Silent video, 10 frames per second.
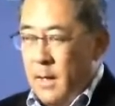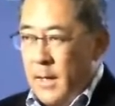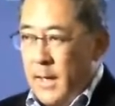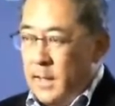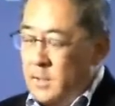
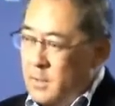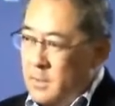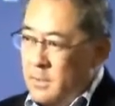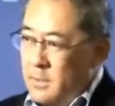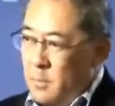And
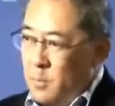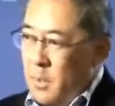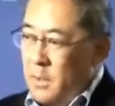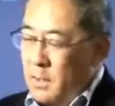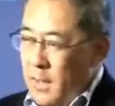
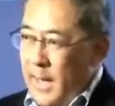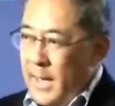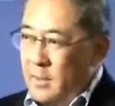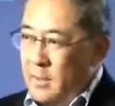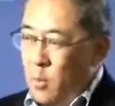we're
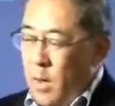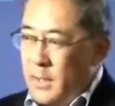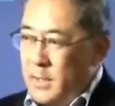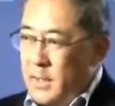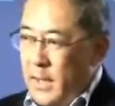inclined to
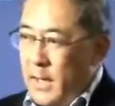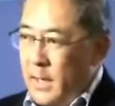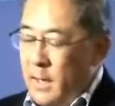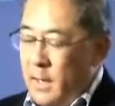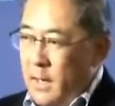want to say